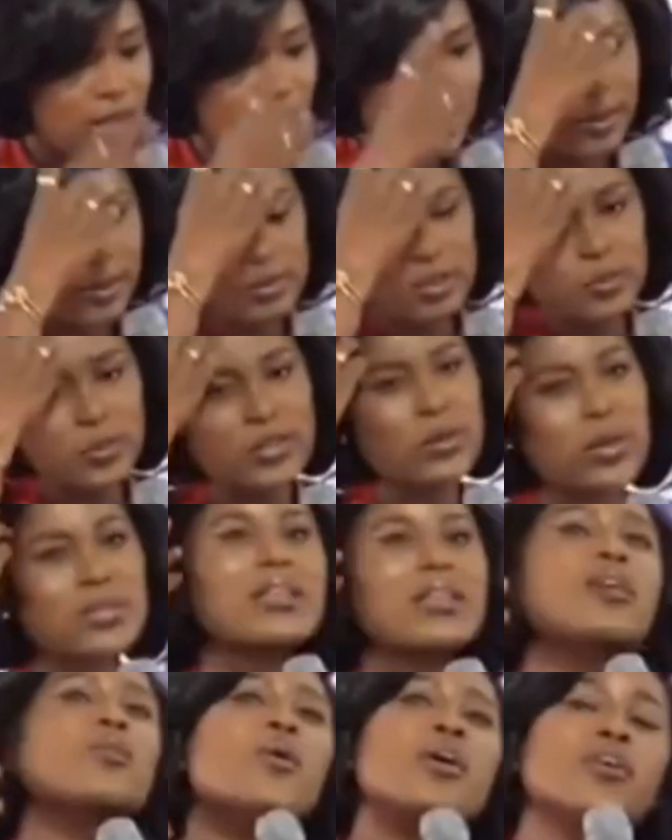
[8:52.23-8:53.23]
came to speak to us,
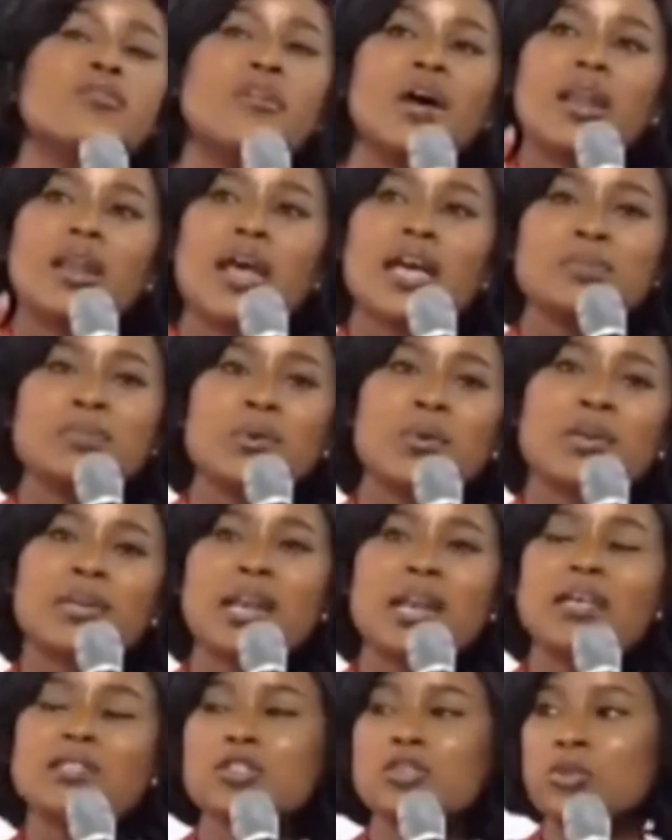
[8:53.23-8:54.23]
I think one of our last but one
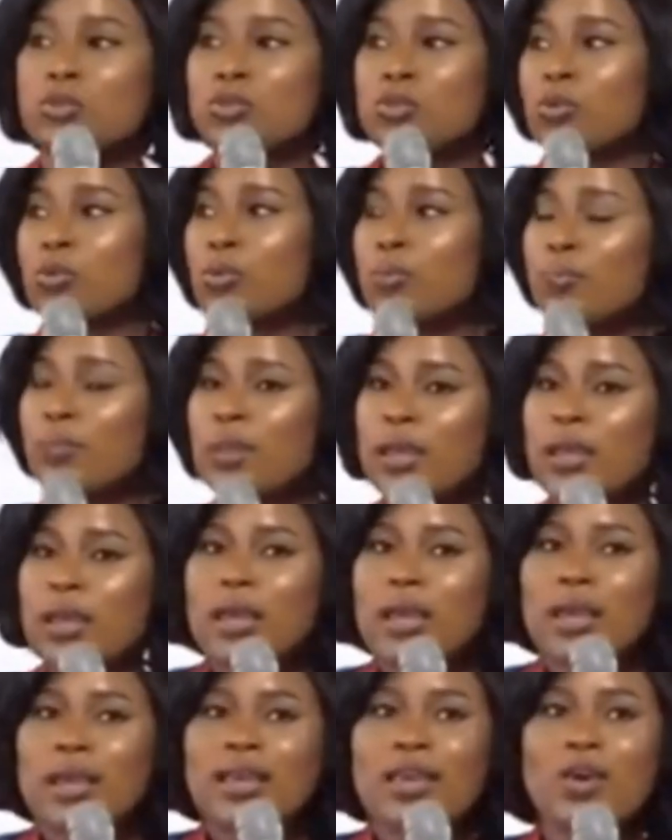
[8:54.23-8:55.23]
classes or so,
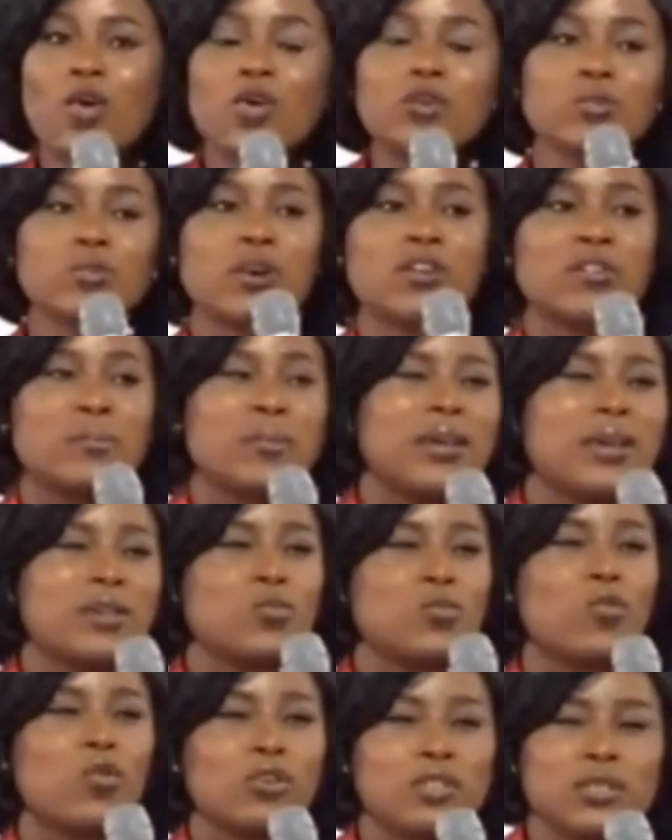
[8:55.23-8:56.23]
he owns one of the biggest
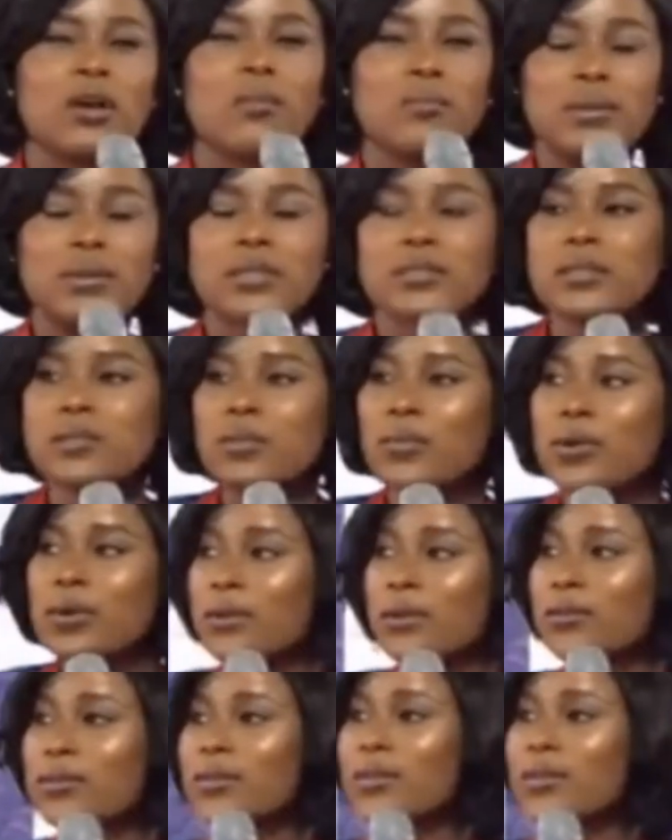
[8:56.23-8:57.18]
watch companies in the world.